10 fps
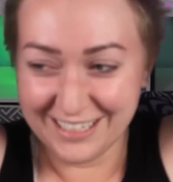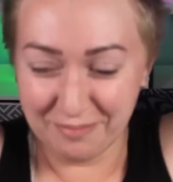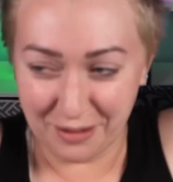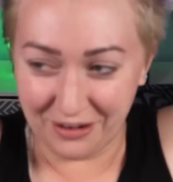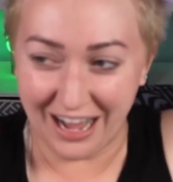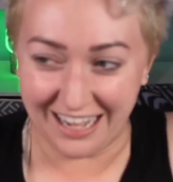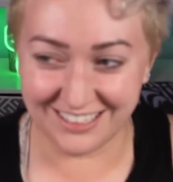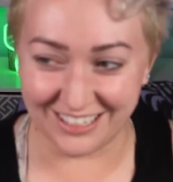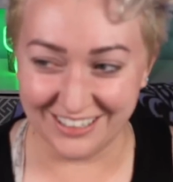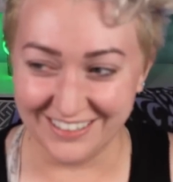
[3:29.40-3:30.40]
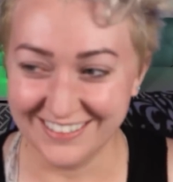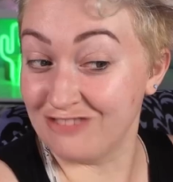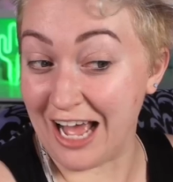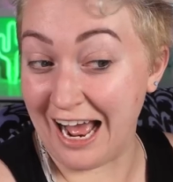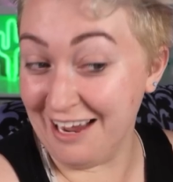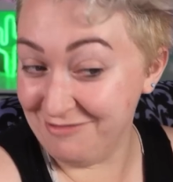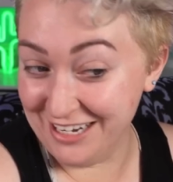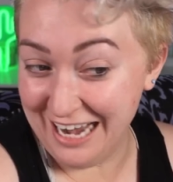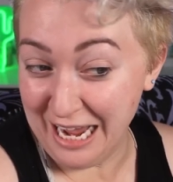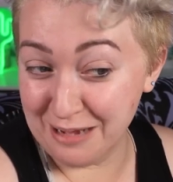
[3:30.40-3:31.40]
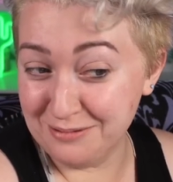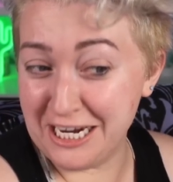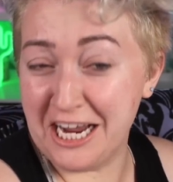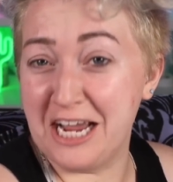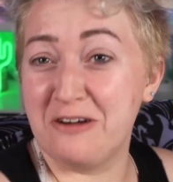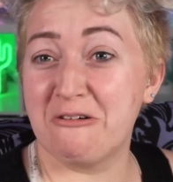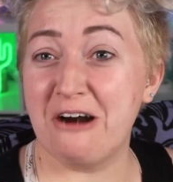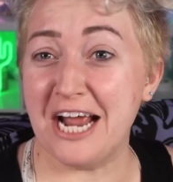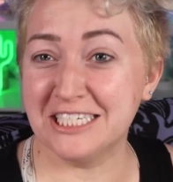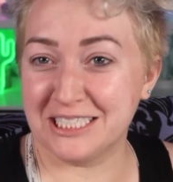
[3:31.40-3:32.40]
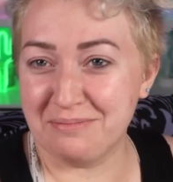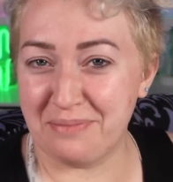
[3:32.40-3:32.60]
Mugatu, I feel like I'm taking crazy